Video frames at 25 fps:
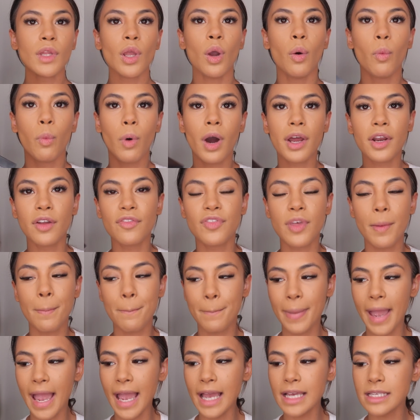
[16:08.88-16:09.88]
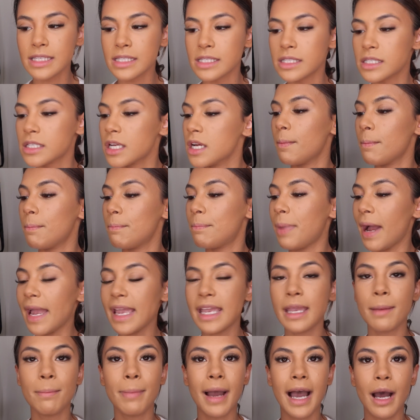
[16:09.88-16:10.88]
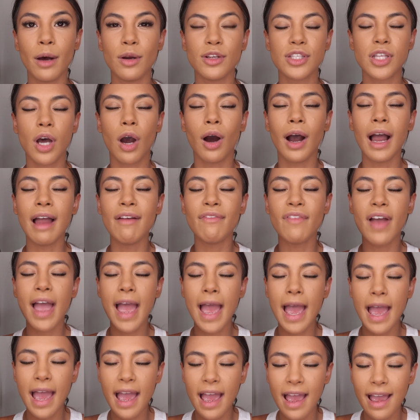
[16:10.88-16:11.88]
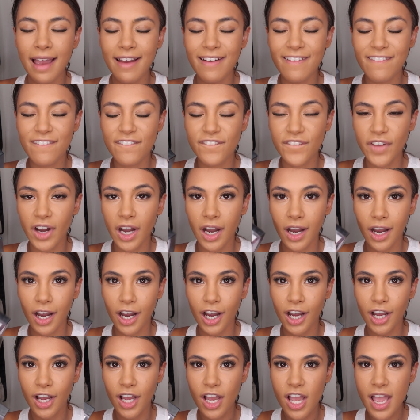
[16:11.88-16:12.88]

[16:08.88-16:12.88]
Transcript: One of the best baking powders I've ever